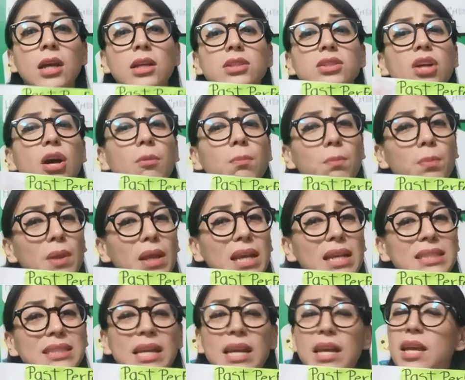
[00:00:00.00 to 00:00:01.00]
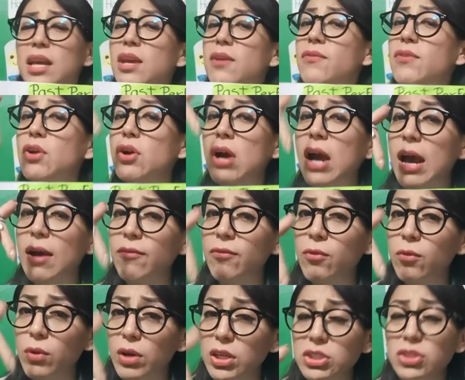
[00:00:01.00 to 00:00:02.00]
So please, if you
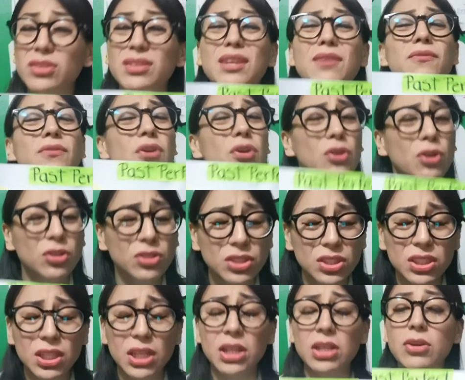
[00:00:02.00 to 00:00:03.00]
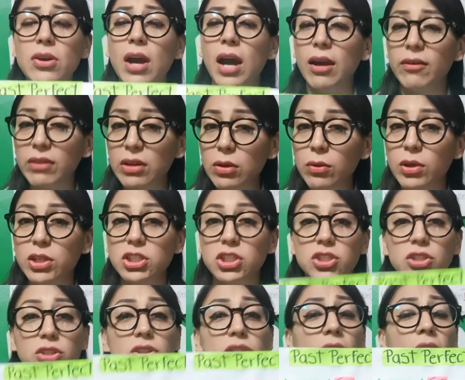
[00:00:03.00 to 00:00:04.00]
have questions, if you continue having
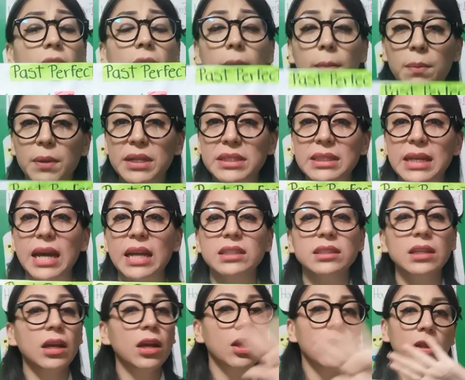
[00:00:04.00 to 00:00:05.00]
questions, please, guys,